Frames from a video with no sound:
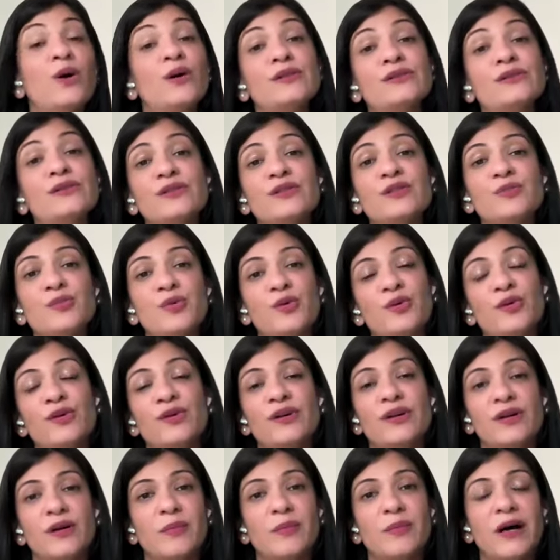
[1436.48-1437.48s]
We also
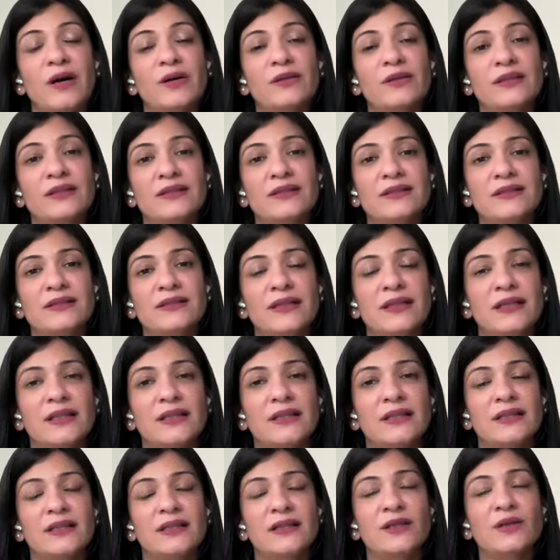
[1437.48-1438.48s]
spoke about this
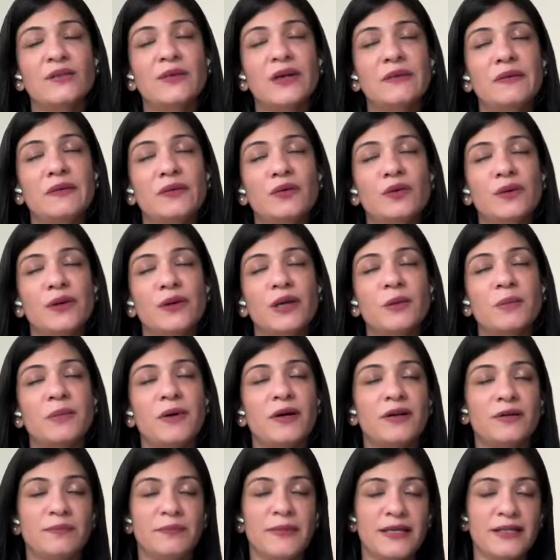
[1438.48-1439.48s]
in, when you're talking
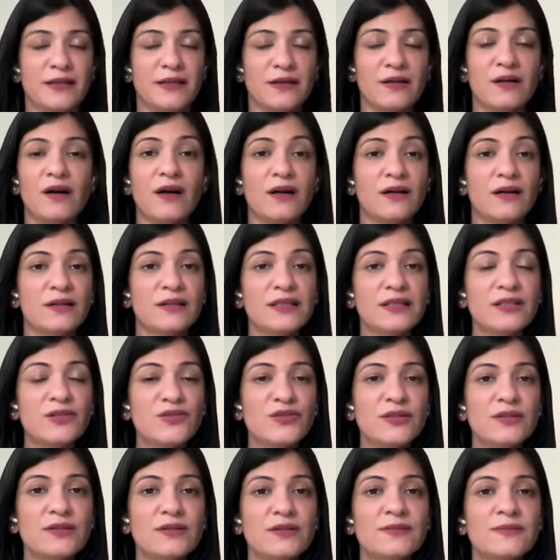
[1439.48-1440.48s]
about
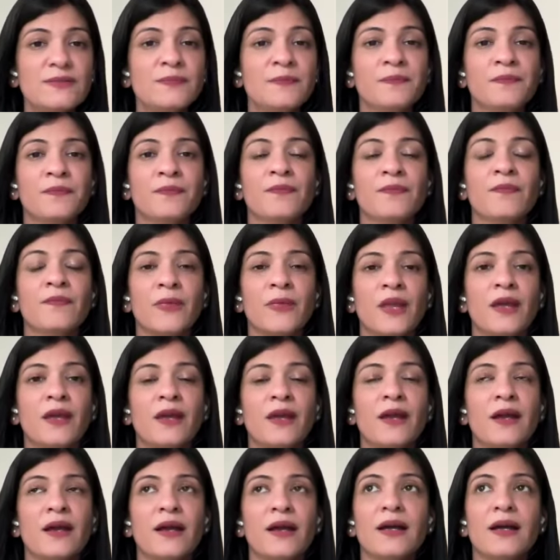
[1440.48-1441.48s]
metacognition,
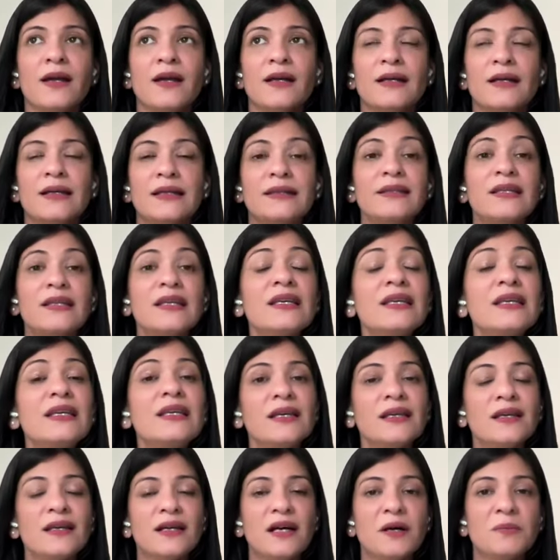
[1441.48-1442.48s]

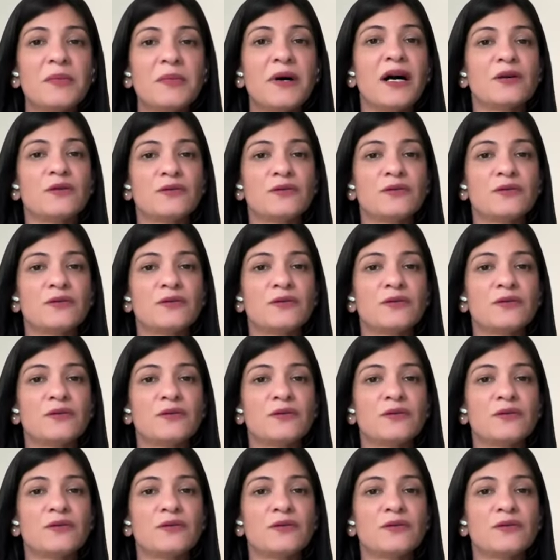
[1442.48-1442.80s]
thinking